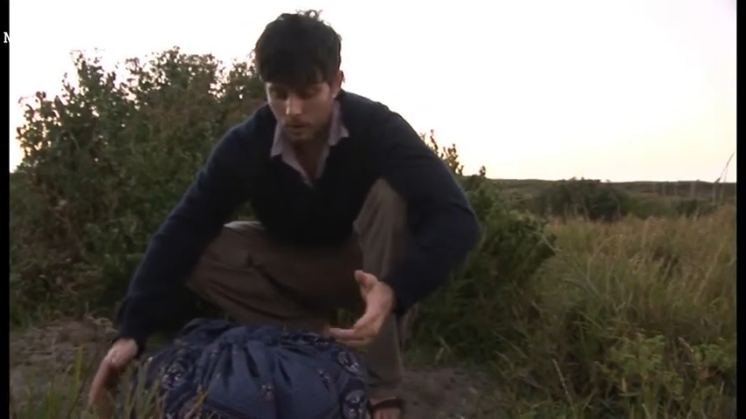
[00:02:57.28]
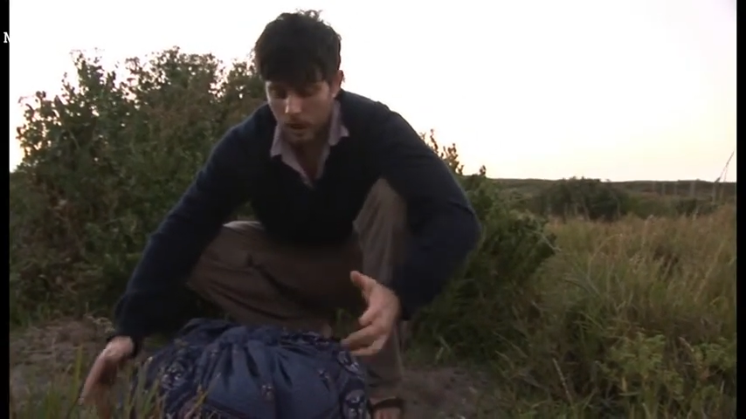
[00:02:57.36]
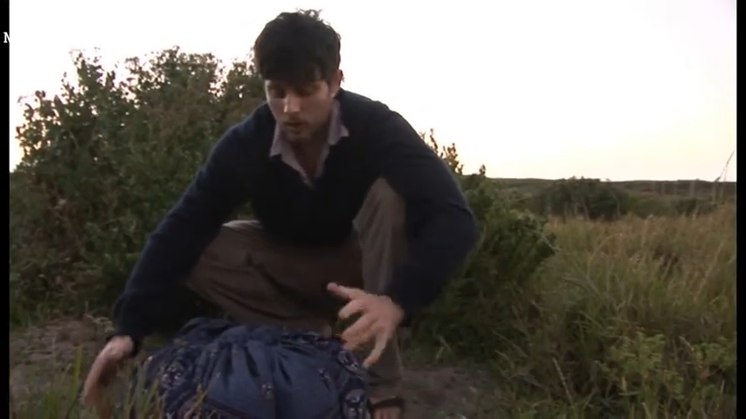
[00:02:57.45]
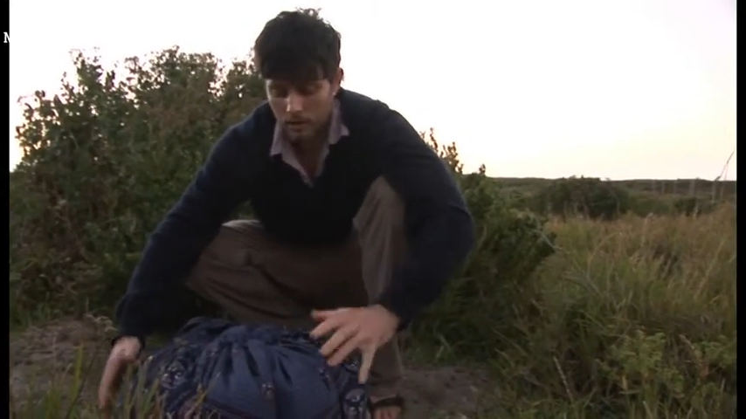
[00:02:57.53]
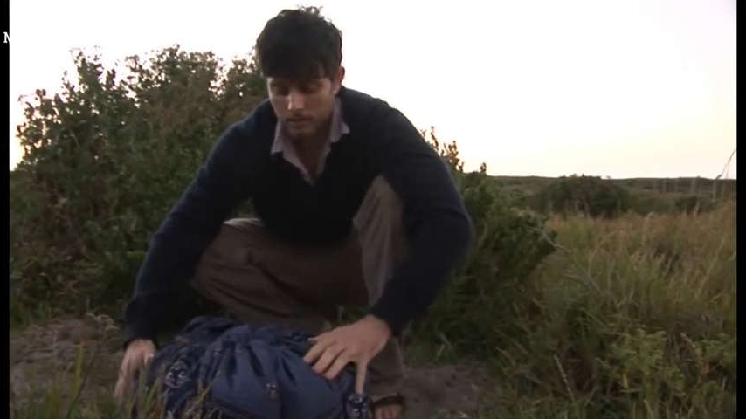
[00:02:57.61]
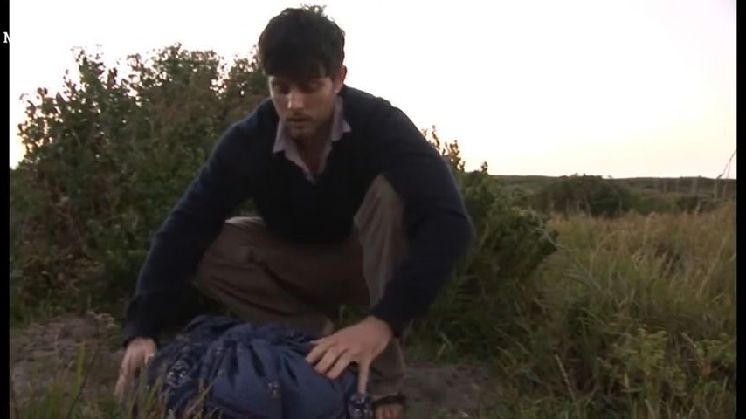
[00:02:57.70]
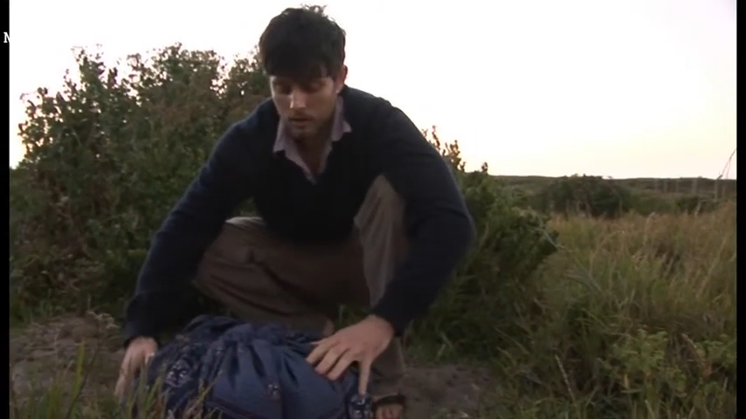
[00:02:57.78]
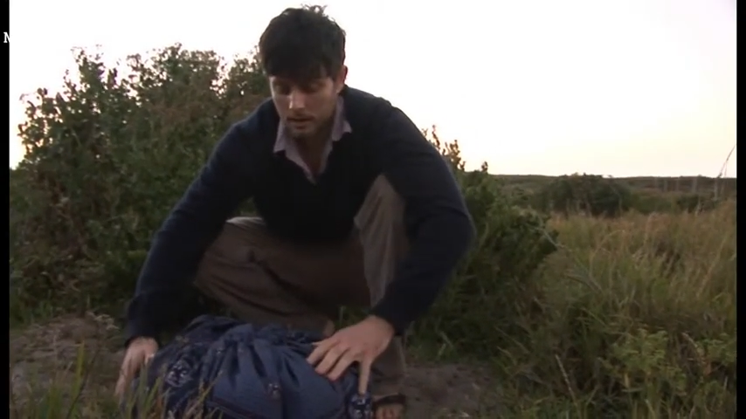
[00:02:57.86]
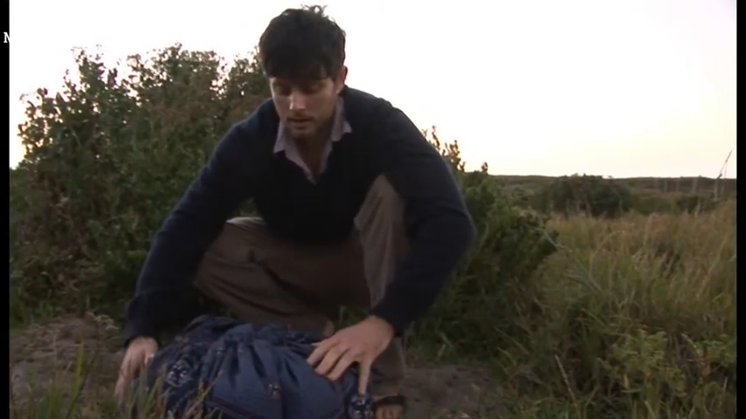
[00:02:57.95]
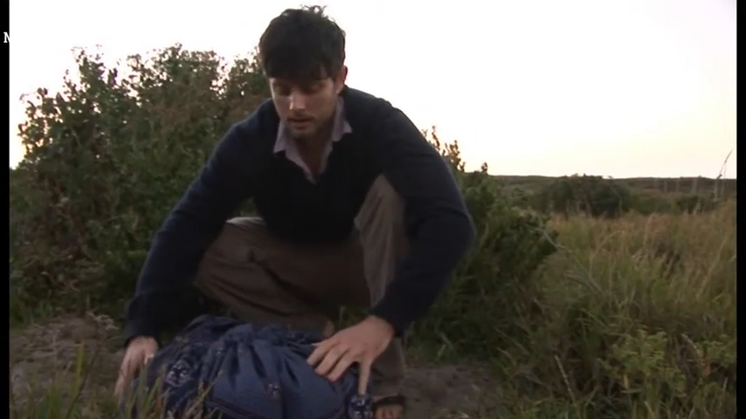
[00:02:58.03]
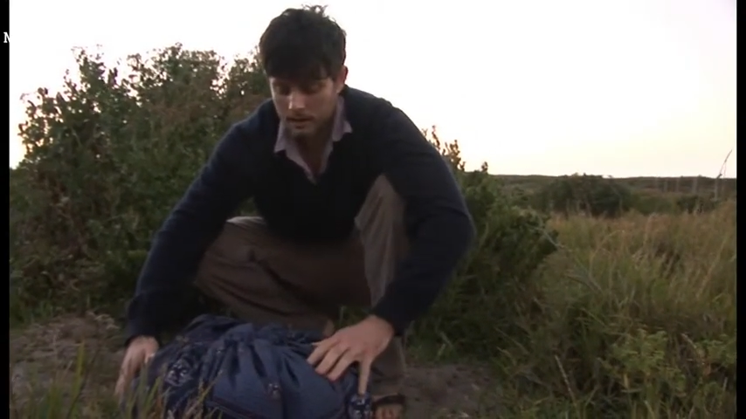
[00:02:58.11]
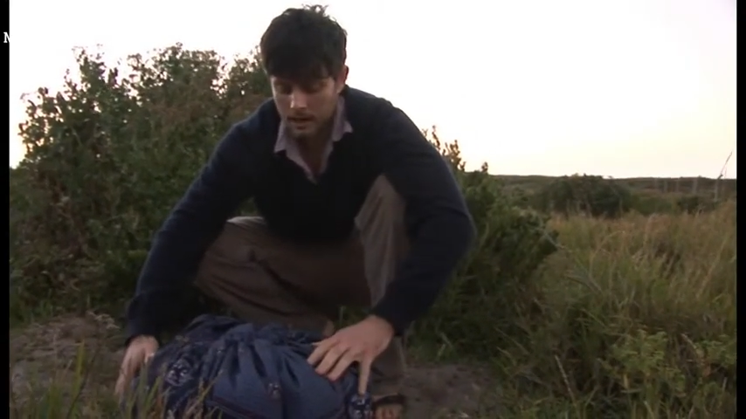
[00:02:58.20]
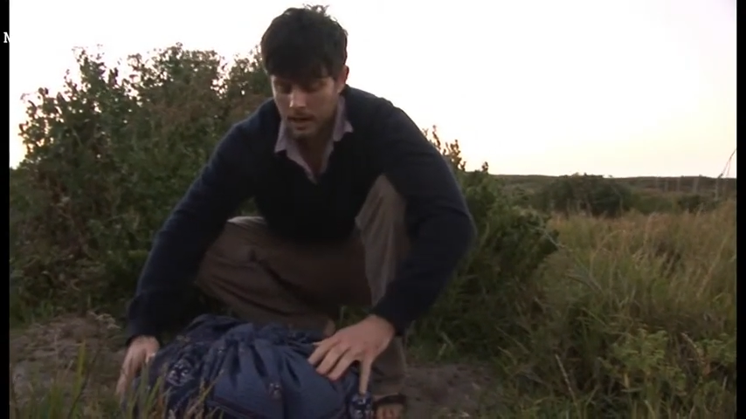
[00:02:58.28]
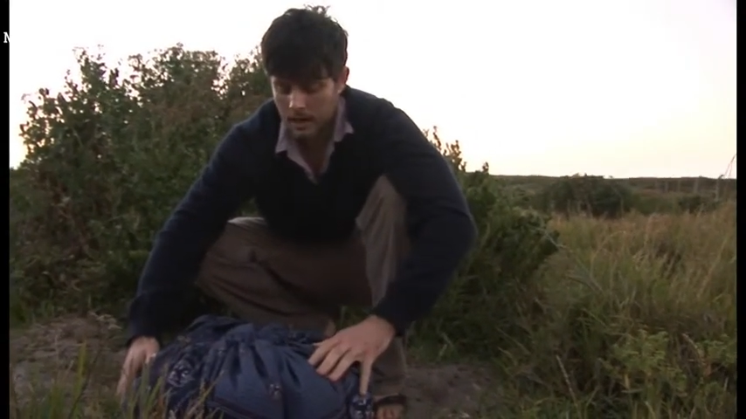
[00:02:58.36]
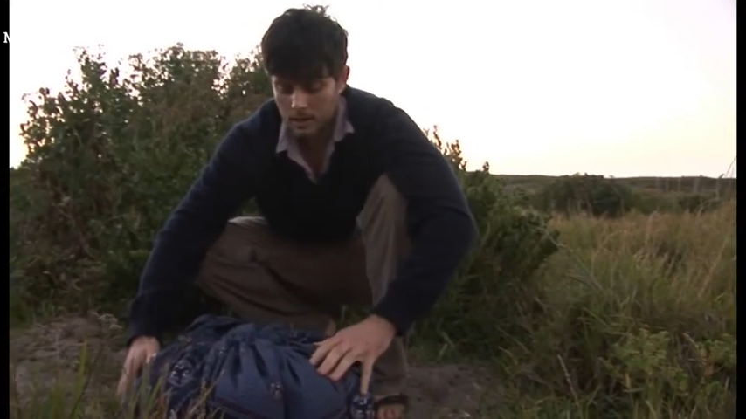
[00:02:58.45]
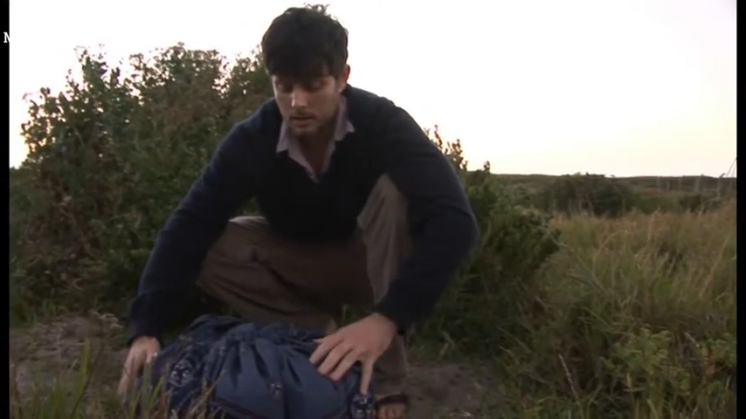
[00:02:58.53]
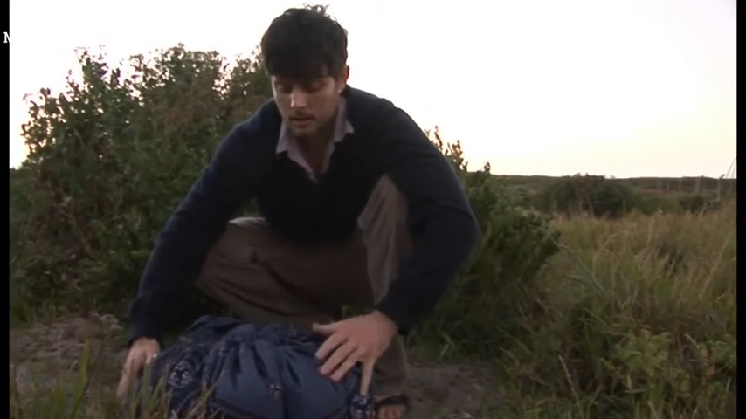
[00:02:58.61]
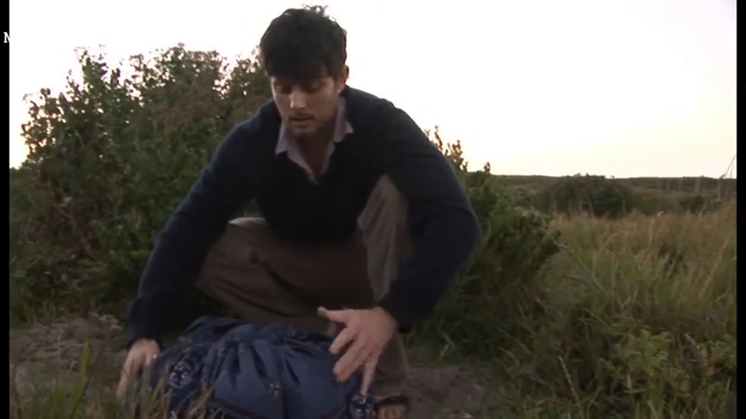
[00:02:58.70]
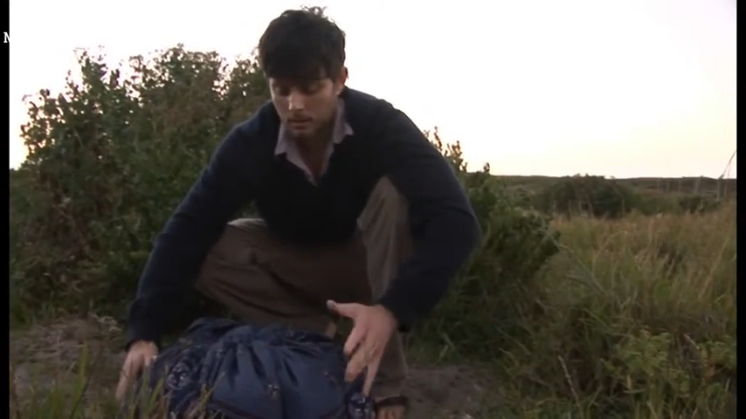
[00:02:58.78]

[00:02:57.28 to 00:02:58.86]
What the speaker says: however long it takes.